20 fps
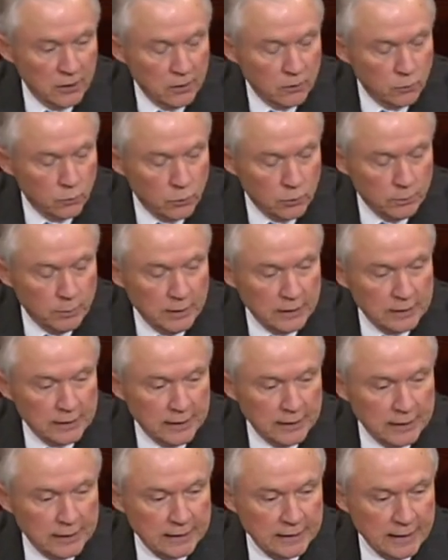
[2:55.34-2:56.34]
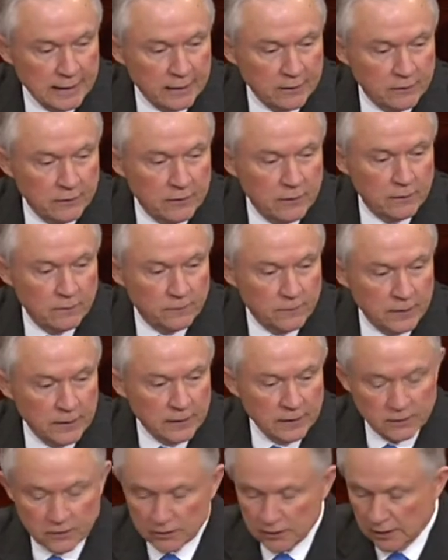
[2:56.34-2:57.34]
would be taken out of the
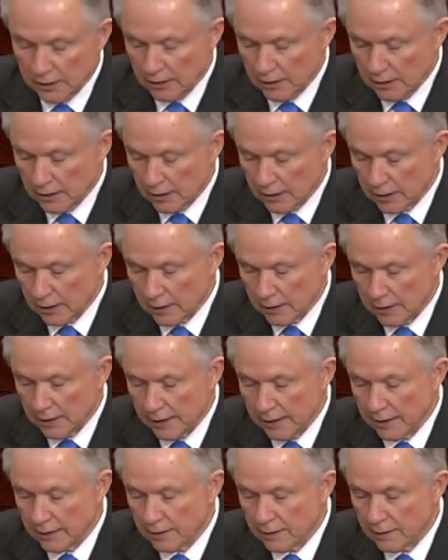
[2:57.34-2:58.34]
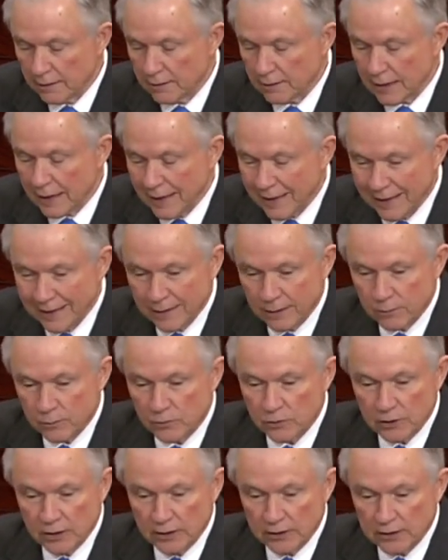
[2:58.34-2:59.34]
defense, and
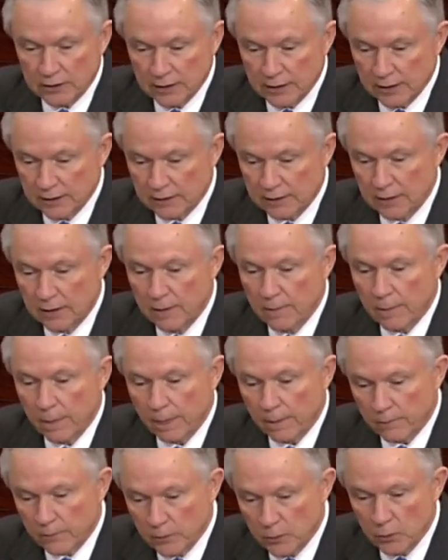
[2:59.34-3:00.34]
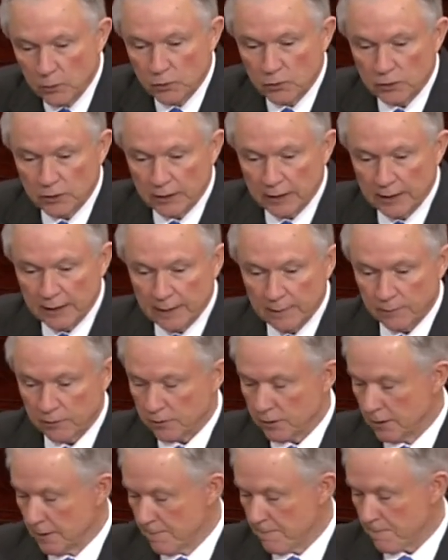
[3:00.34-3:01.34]
items such as food stamps,